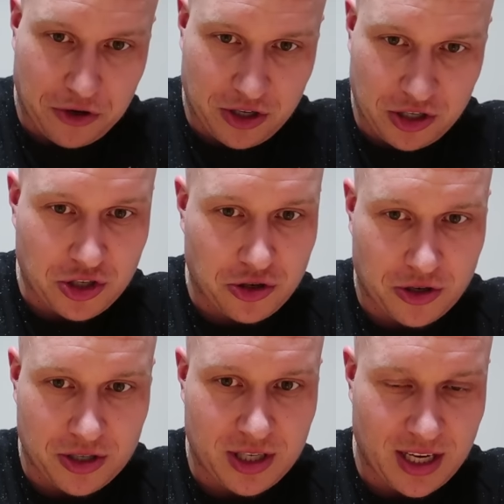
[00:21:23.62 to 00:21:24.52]
Furious
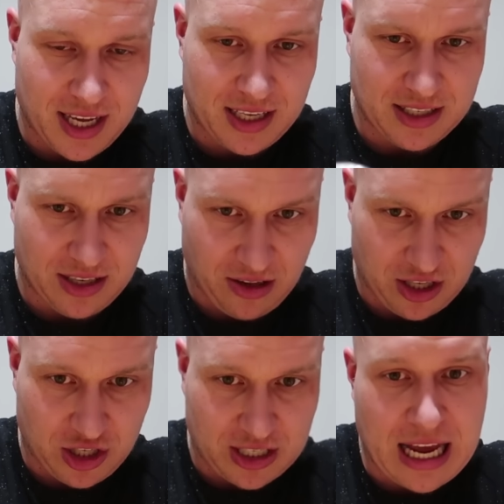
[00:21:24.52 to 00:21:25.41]
George is
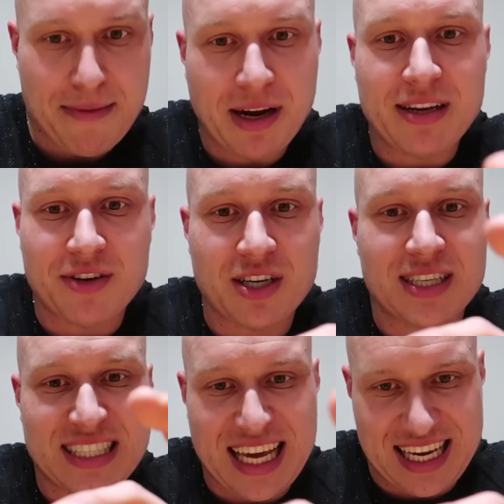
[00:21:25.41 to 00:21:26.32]
delicious. I'm not even
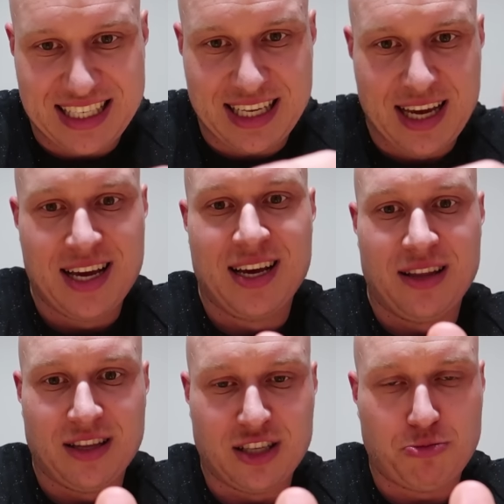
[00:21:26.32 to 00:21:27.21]
gonna taste
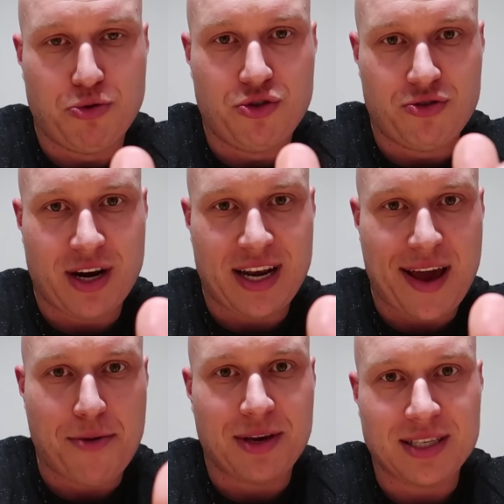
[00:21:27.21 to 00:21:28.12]
the spoon right
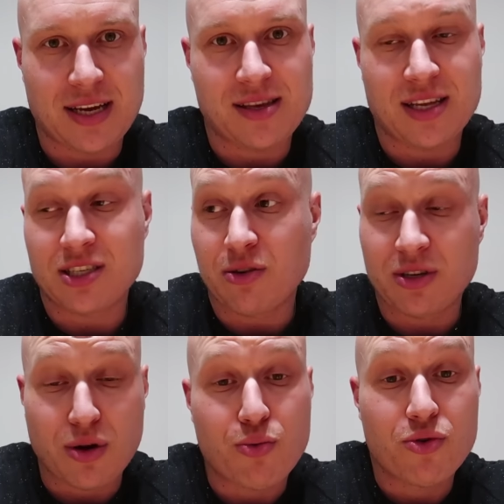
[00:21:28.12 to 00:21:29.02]
now because I think that's
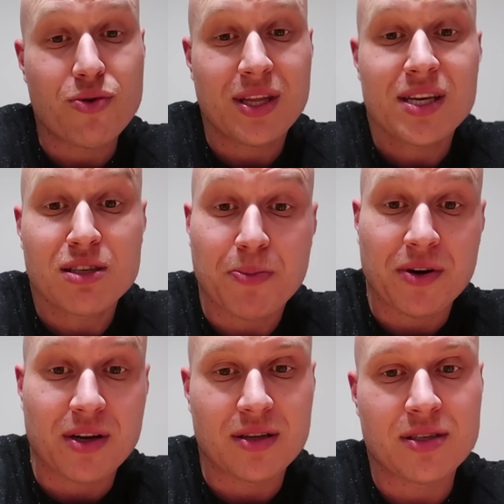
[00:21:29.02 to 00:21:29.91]
going to ruin the
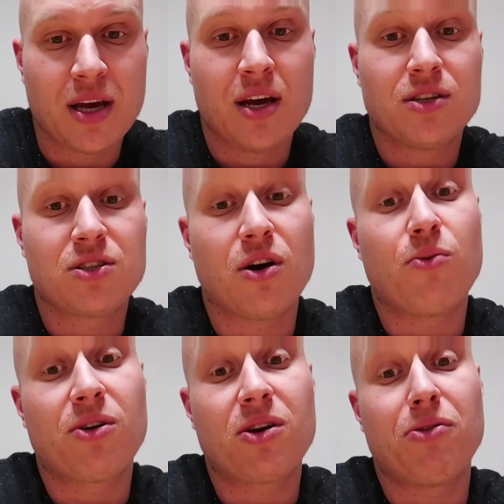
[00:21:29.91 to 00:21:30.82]
experience.
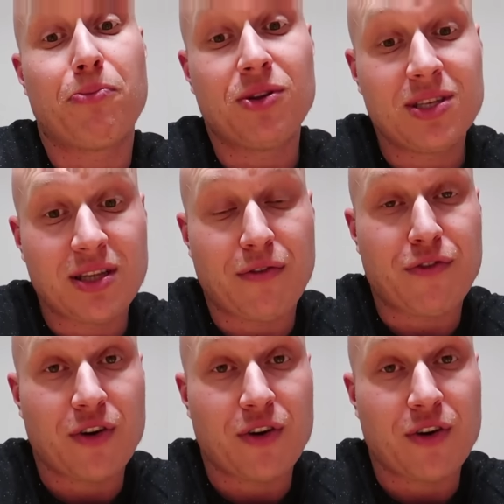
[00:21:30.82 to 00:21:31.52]
So we're going to put this in the